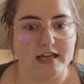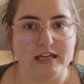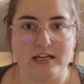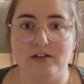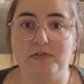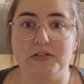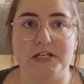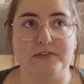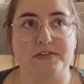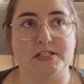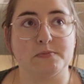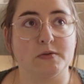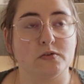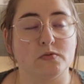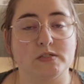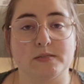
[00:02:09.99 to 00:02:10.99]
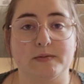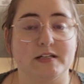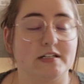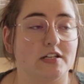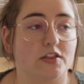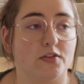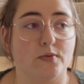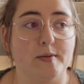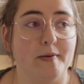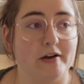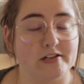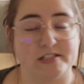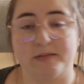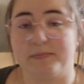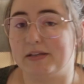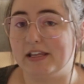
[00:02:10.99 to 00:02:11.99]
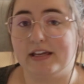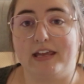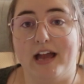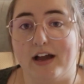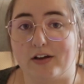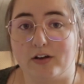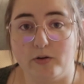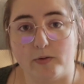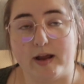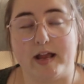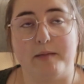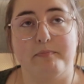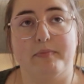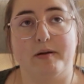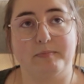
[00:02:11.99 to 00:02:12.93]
Even if this book was split into 3 parts, I'd be like, yeah, great.